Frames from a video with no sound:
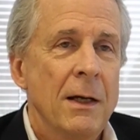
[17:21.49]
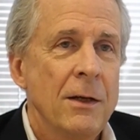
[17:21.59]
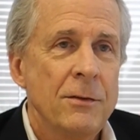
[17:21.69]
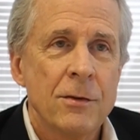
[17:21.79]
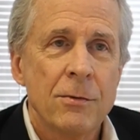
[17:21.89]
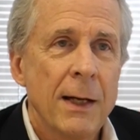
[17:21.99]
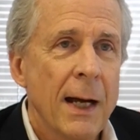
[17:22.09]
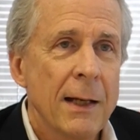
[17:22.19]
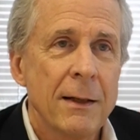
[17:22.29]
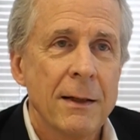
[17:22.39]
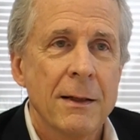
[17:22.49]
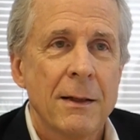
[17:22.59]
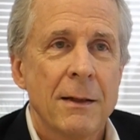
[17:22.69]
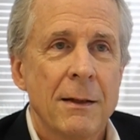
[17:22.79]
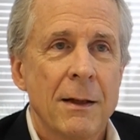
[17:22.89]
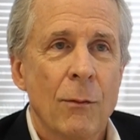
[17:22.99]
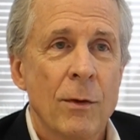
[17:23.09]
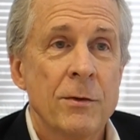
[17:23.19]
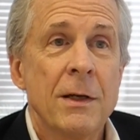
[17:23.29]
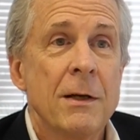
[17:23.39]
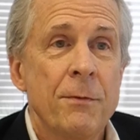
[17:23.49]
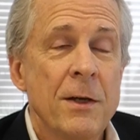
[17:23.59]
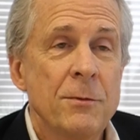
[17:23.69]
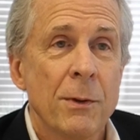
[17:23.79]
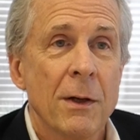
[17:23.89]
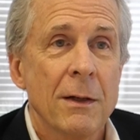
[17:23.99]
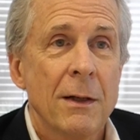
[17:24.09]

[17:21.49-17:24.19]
It's just reality. Once again, Facebook.